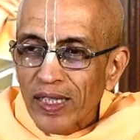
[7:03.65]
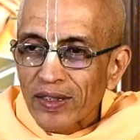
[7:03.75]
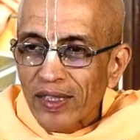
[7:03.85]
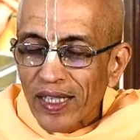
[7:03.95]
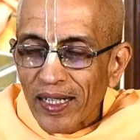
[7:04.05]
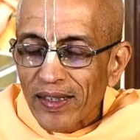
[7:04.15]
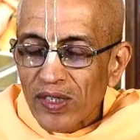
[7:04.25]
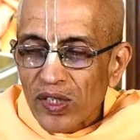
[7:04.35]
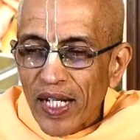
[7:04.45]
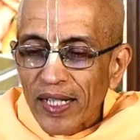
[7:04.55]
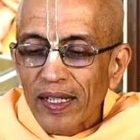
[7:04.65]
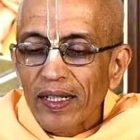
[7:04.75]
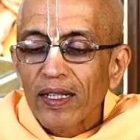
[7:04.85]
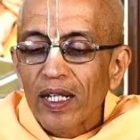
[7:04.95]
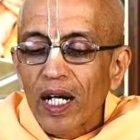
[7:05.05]
knowledge, that
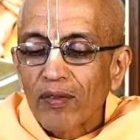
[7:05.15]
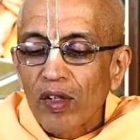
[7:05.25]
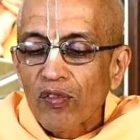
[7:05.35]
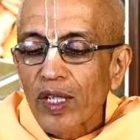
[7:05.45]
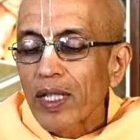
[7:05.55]
understanding,